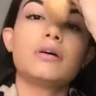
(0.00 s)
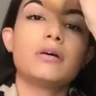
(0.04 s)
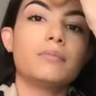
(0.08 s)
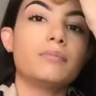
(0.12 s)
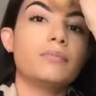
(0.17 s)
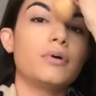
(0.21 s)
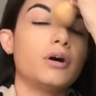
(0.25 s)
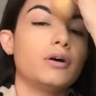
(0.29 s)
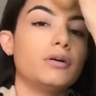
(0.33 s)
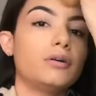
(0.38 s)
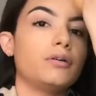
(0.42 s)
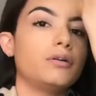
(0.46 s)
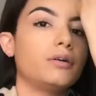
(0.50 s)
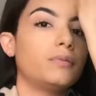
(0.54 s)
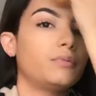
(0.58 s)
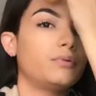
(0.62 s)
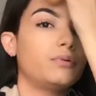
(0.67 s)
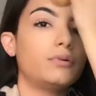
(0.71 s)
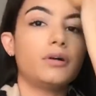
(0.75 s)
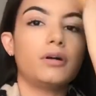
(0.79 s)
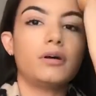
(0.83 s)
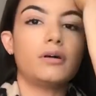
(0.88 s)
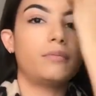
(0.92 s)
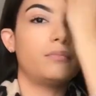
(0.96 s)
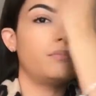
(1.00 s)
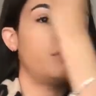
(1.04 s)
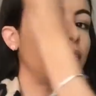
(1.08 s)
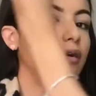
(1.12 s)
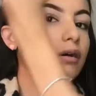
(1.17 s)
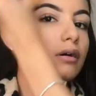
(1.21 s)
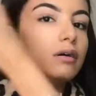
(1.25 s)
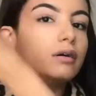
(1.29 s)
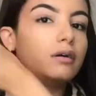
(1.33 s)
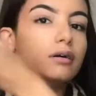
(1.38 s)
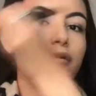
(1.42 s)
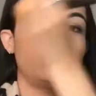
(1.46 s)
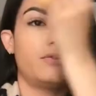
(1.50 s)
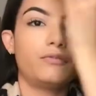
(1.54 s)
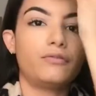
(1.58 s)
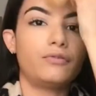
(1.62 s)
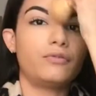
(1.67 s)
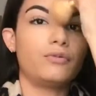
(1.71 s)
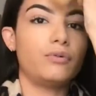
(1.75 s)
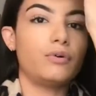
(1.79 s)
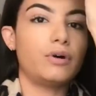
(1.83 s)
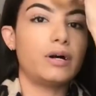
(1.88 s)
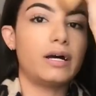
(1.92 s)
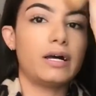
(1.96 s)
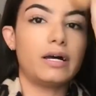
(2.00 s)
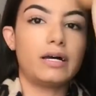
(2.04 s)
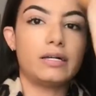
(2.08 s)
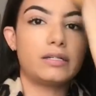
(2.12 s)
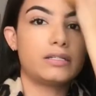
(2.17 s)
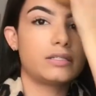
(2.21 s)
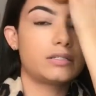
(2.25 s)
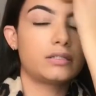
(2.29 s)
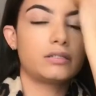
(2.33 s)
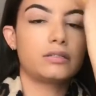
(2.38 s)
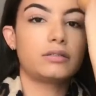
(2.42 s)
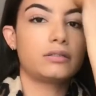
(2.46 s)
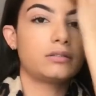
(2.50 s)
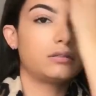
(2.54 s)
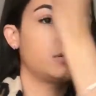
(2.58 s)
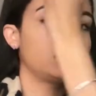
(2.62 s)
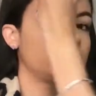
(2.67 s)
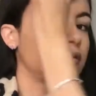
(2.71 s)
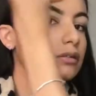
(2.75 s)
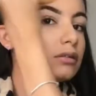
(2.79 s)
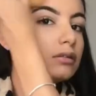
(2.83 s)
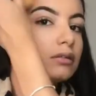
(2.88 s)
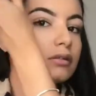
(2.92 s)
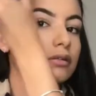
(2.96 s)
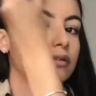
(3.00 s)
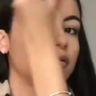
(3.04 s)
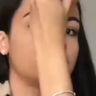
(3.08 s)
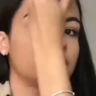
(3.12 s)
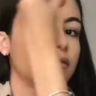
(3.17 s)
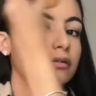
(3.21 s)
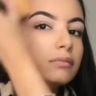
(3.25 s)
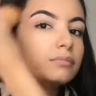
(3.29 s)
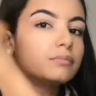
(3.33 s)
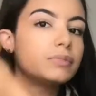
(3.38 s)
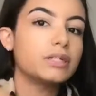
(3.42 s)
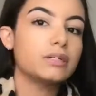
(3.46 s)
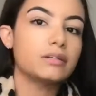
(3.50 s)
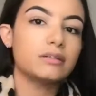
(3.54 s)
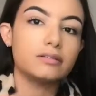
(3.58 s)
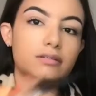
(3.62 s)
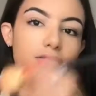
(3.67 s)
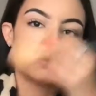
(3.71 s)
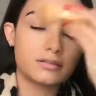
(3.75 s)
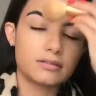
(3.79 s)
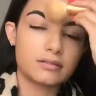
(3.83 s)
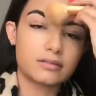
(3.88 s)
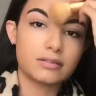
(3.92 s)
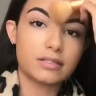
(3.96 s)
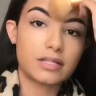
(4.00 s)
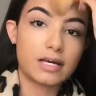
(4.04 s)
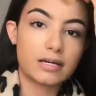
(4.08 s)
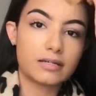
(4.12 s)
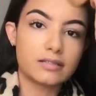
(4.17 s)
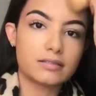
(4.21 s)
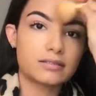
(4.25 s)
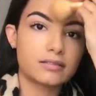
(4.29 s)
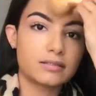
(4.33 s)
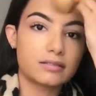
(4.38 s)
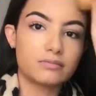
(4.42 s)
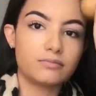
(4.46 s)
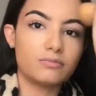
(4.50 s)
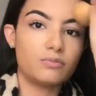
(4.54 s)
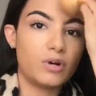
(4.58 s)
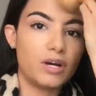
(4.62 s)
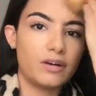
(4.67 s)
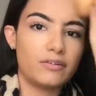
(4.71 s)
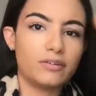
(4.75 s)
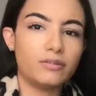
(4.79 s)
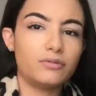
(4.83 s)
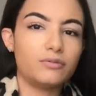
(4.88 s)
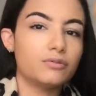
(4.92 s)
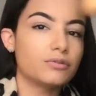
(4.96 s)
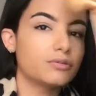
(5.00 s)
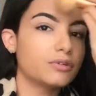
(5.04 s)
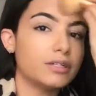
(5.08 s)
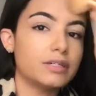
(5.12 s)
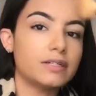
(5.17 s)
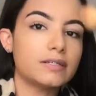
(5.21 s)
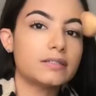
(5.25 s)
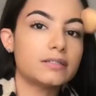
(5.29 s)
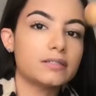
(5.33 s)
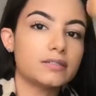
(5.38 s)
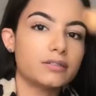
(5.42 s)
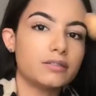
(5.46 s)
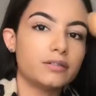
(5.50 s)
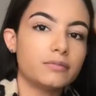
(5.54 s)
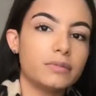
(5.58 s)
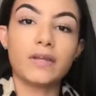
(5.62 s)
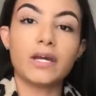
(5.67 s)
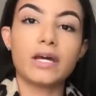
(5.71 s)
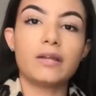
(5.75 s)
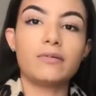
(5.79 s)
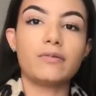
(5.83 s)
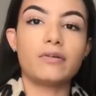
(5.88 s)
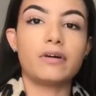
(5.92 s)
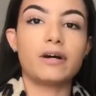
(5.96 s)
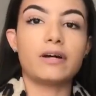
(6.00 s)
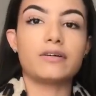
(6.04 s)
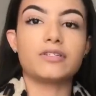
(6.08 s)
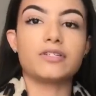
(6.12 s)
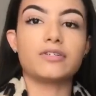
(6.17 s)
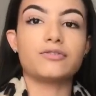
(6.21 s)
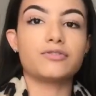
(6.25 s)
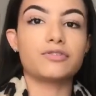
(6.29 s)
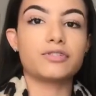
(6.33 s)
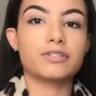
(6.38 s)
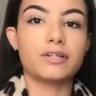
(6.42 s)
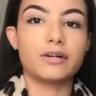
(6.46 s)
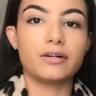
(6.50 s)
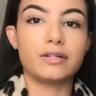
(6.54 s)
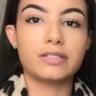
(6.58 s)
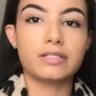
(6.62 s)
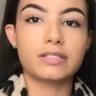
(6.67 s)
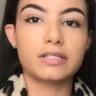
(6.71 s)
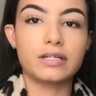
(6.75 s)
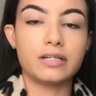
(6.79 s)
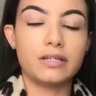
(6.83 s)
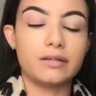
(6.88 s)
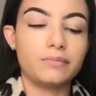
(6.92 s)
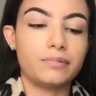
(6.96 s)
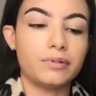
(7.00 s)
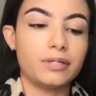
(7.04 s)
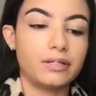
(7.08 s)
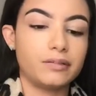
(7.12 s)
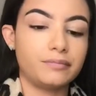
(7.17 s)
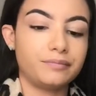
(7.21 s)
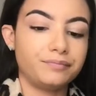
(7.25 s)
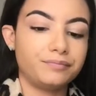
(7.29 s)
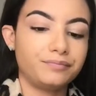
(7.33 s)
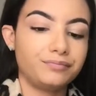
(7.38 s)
But I only put it on my forehead because that's where it all creases up. Anywhere else I just like to keep it